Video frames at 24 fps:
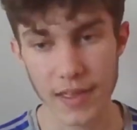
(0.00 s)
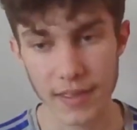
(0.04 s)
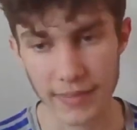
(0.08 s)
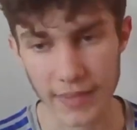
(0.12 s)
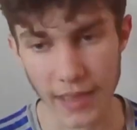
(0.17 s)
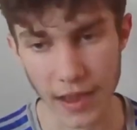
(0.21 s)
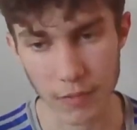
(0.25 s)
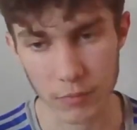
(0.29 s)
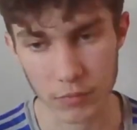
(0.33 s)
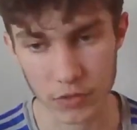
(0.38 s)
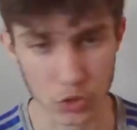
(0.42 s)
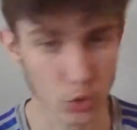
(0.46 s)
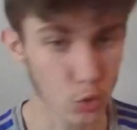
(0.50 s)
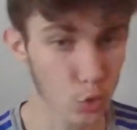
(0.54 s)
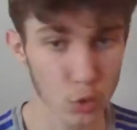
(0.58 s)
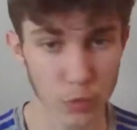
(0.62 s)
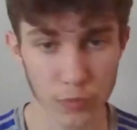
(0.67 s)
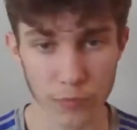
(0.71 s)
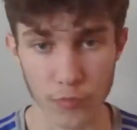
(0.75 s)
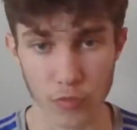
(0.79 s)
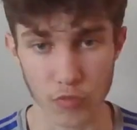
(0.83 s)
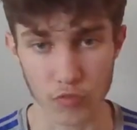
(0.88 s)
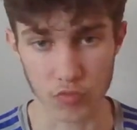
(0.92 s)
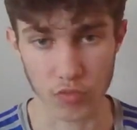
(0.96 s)
That was
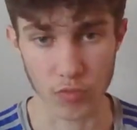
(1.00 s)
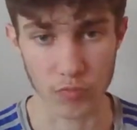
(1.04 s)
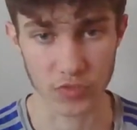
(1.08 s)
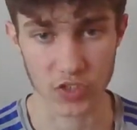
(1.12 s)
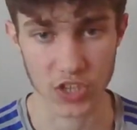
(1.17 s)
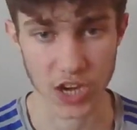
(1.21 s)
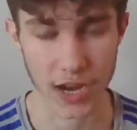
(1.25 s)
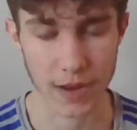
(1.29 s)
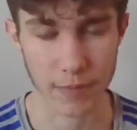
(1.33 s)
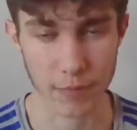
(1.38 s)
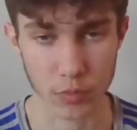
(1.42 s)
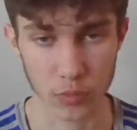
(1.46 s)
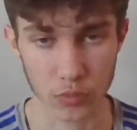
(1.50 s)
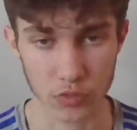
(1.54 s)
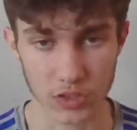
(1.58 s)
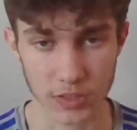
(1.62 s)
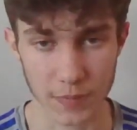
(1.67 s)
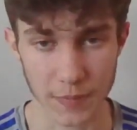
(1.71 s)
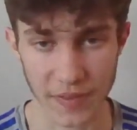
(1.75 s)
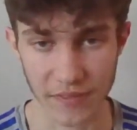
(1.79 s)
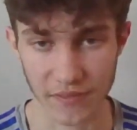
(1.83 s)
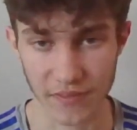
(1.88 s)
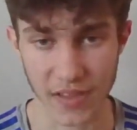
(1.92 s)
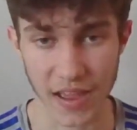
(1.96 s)
awful from Jake Paul,
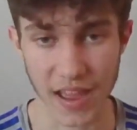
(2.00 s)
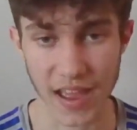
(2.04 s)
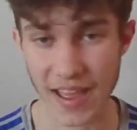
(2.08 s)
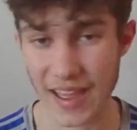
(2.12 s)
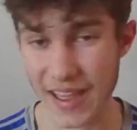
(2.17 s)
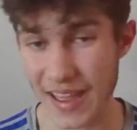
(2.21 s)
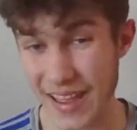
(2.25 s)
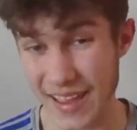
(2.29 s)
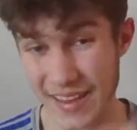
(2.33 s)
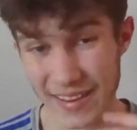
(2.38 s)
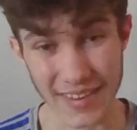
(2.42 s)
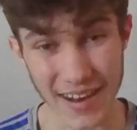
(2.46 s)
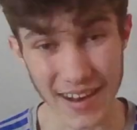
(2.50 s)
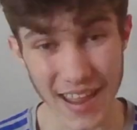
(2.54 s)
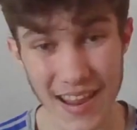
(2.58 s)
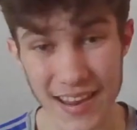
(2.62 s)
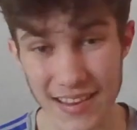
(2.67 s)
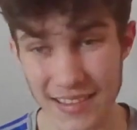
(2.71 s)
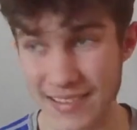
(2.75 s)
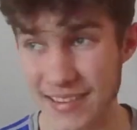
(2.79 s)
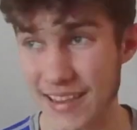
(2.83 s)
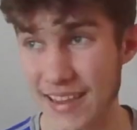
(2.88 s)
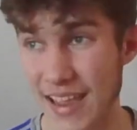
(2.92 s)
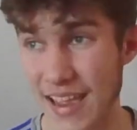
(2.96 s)
to be fair.
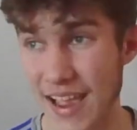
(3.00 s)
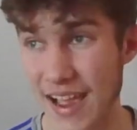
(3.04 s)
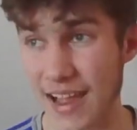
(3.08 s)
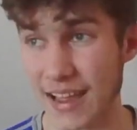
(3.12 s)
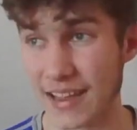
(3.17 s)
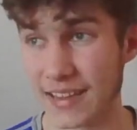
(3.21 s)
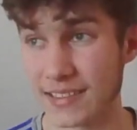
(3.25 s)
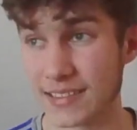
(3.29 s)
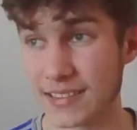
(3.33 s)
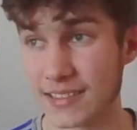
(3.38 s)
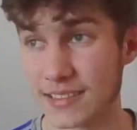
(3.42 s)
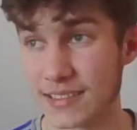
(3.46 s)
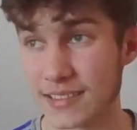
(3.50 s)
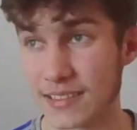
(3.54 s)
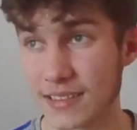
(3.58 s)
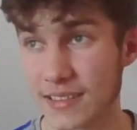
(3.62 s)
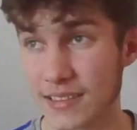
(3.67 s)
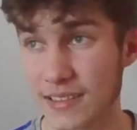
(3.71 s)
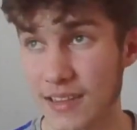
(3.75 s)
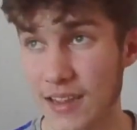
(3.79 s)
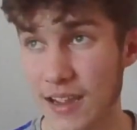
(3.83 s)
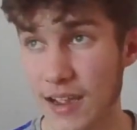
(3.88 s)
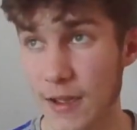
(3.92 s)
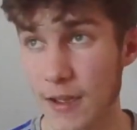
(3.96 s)
Nate Diaz,
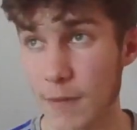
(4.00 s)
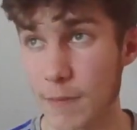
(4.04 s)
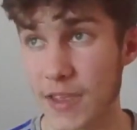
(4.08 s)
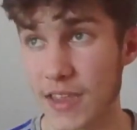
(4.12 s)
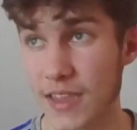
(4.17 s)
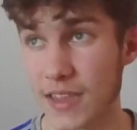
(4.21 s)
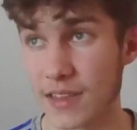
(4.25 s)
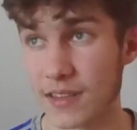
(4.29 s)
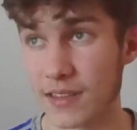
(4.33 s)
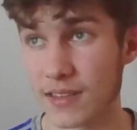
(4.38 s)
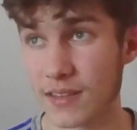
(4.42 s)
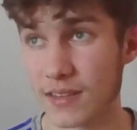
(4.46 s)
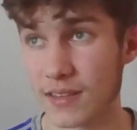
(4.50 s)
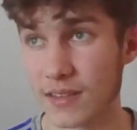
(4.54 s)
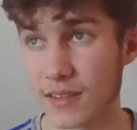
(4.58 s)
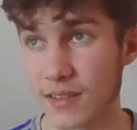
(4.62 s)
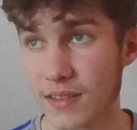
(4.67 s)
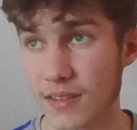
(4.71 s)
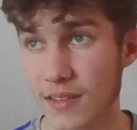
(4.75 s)
I mean,